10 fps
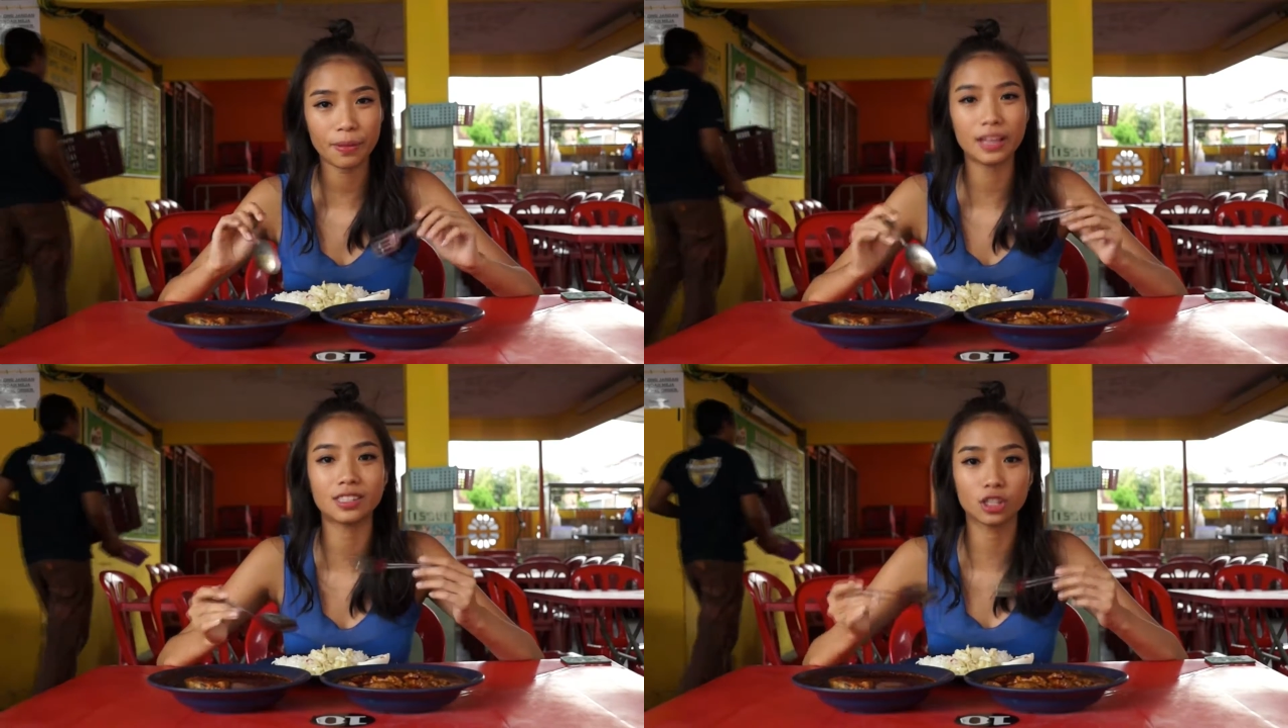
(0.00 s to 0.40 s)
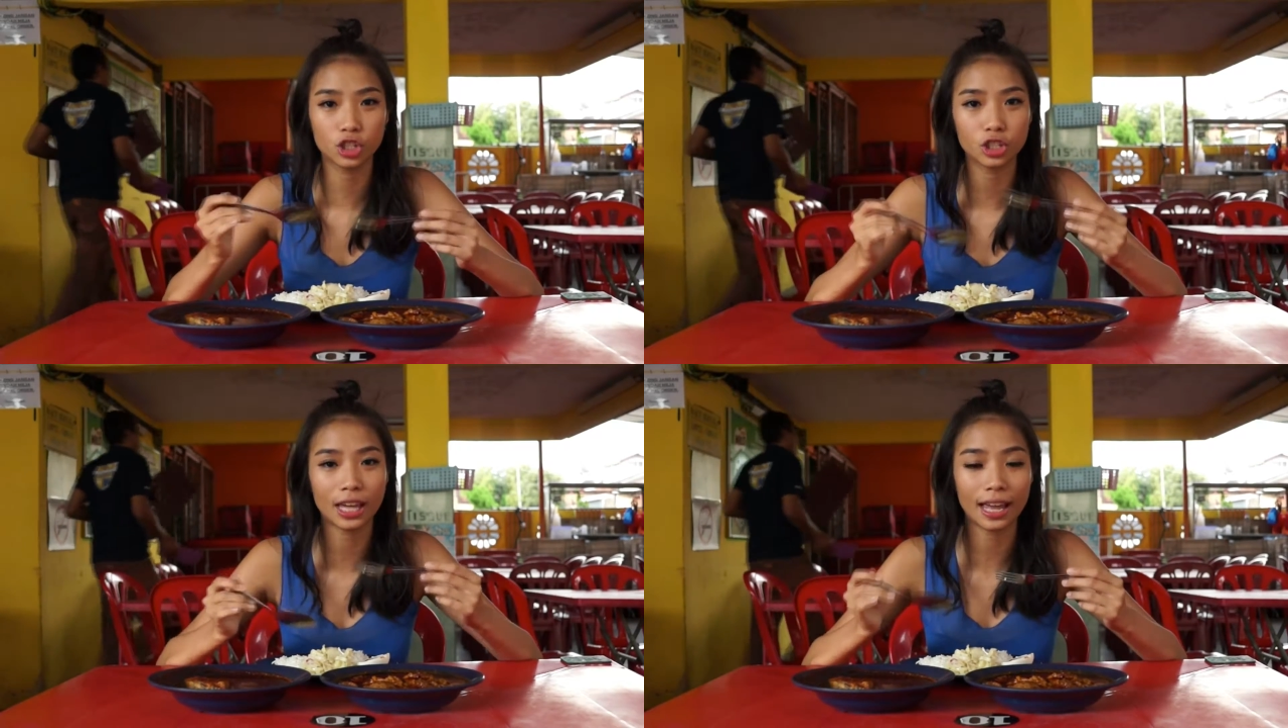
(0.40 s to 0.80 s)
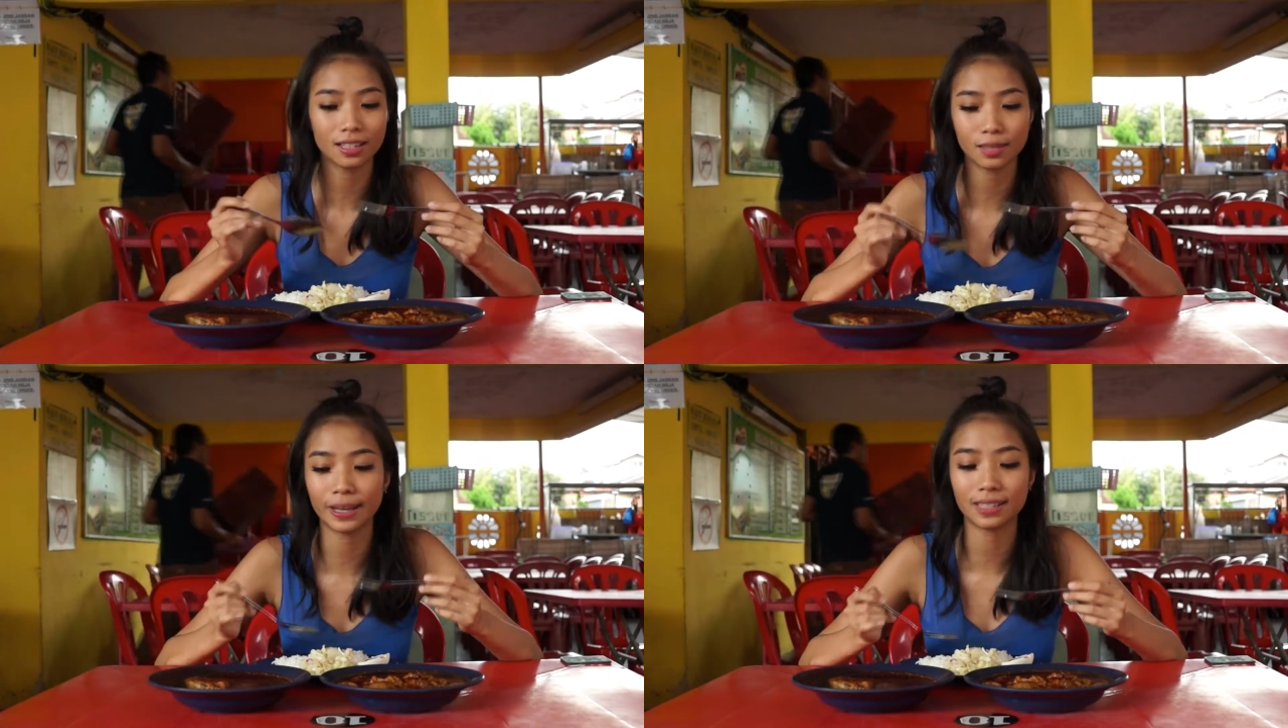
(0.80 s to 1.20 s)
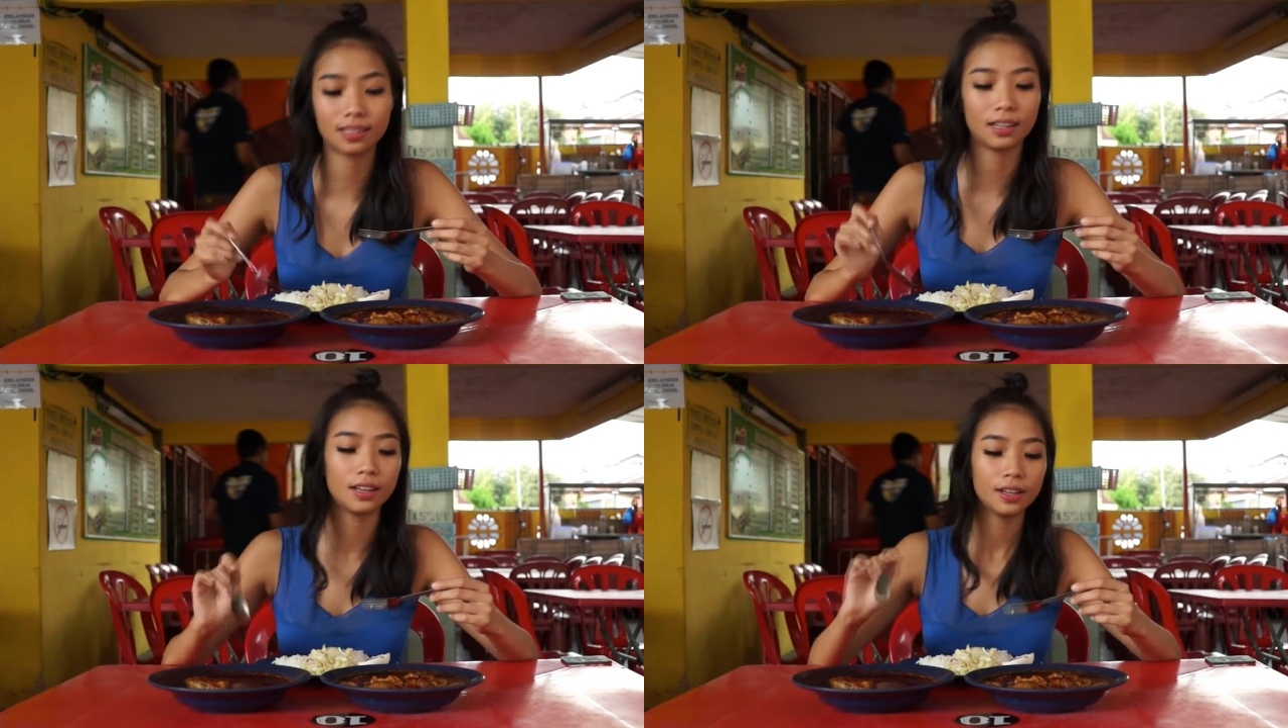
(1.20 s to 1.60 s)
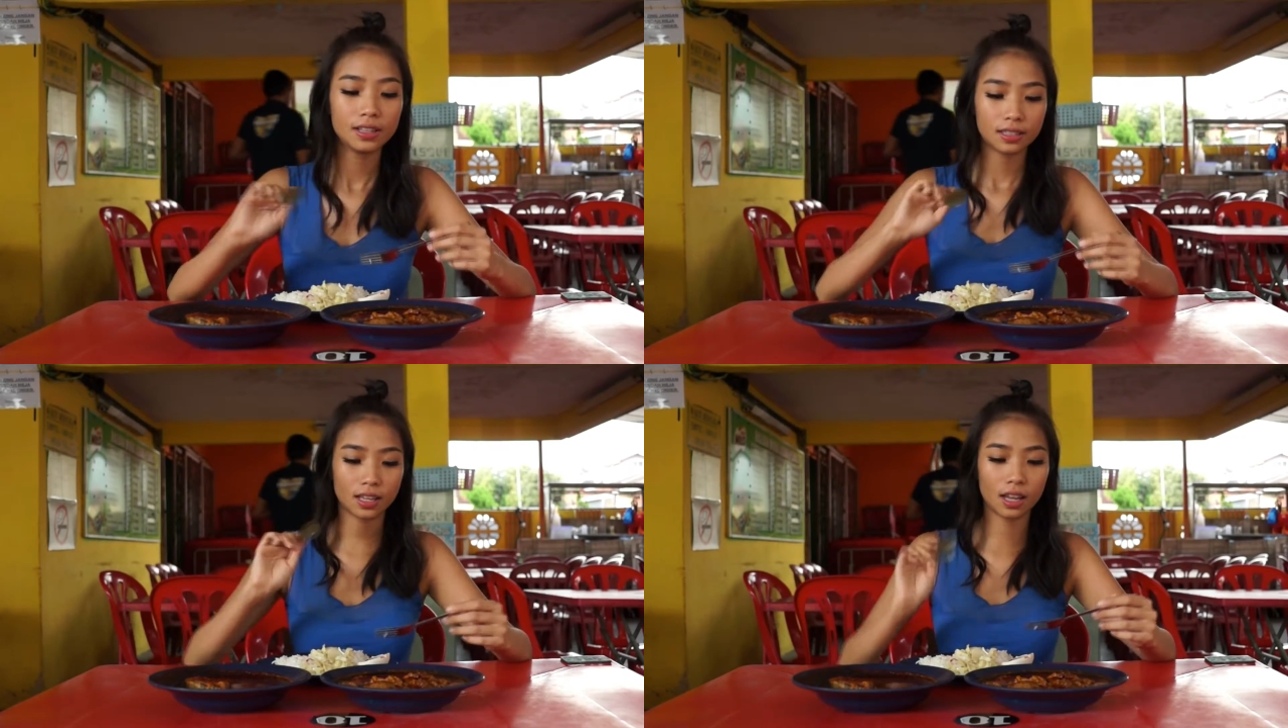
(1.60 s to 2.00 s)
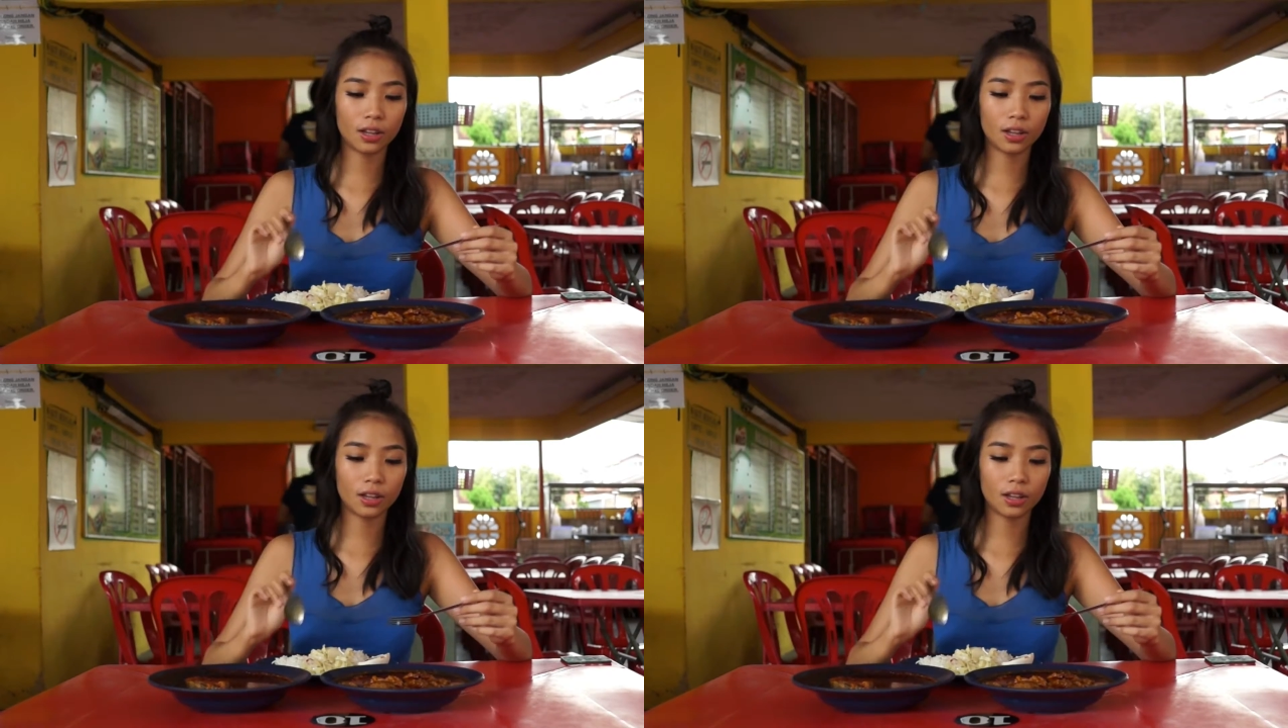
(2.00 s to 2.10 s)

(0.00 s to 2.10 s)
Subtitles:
but it's a good kind of spicy. So,